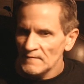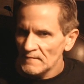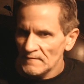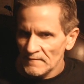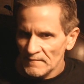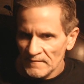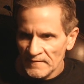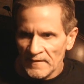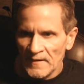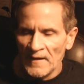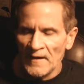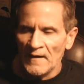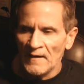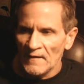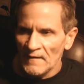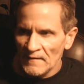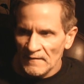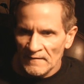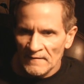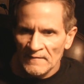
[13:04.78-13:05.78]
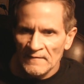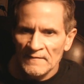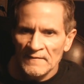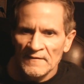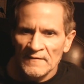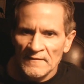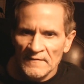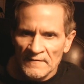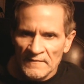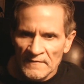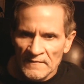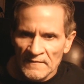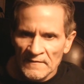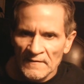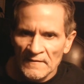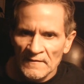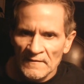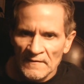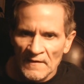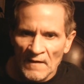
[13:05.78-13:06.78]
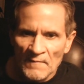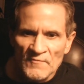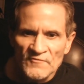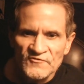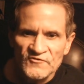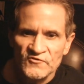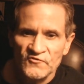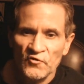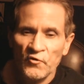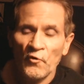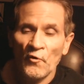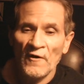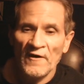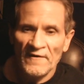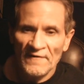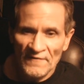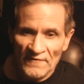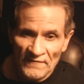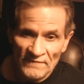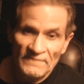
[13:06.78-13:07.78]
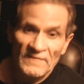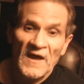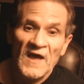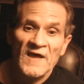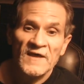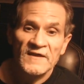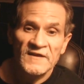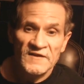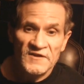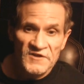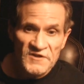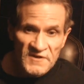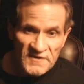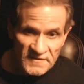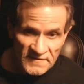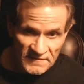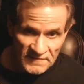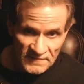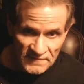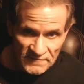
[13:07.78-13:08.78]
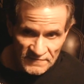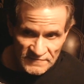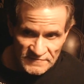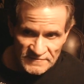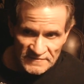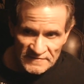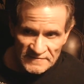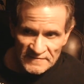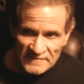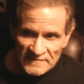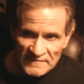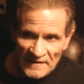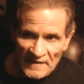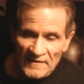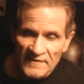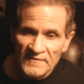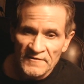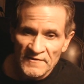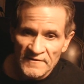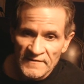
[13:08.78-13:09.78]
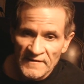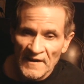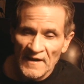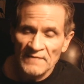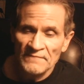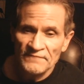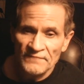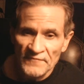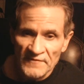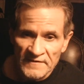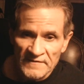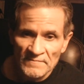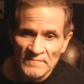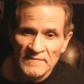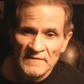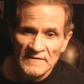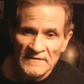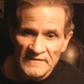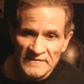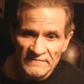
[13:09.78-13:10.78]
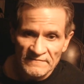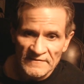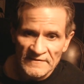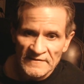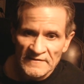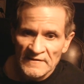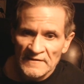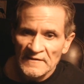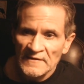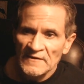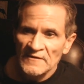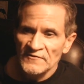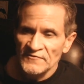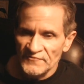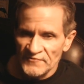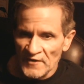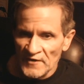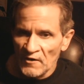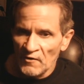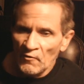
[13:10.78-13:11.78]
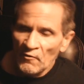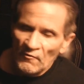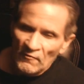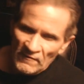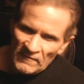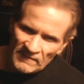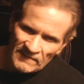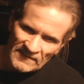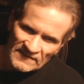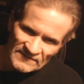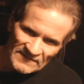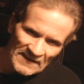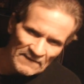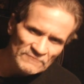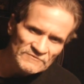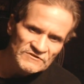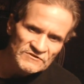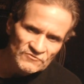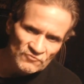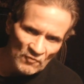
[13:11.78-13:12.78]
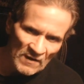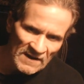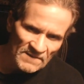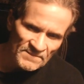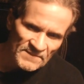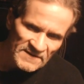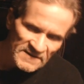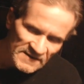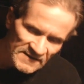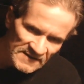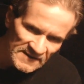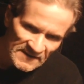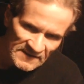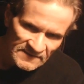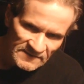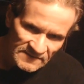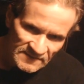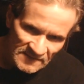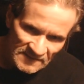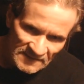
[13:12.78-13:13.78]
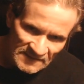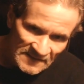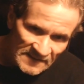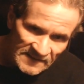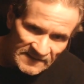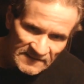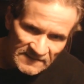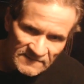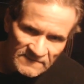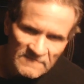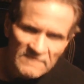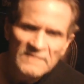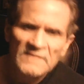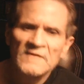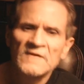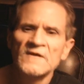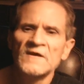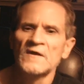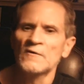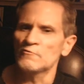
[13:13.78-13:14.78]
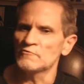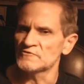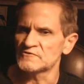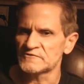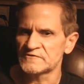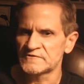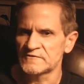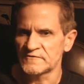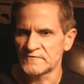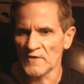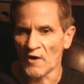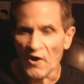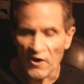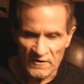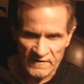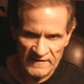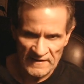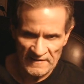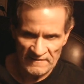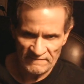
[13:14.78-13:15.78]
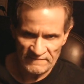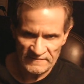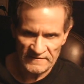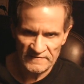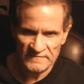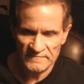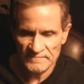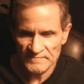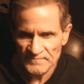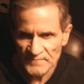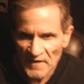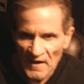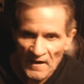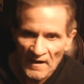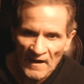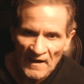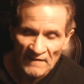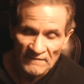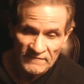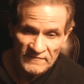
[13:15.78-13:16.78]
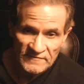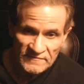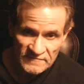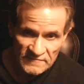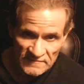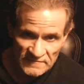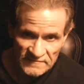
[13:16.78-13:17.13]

Yeah. Almost 12 years. I could not freaking believe it. So, as I was swiping and hitting delete, it was archiving it, obviously.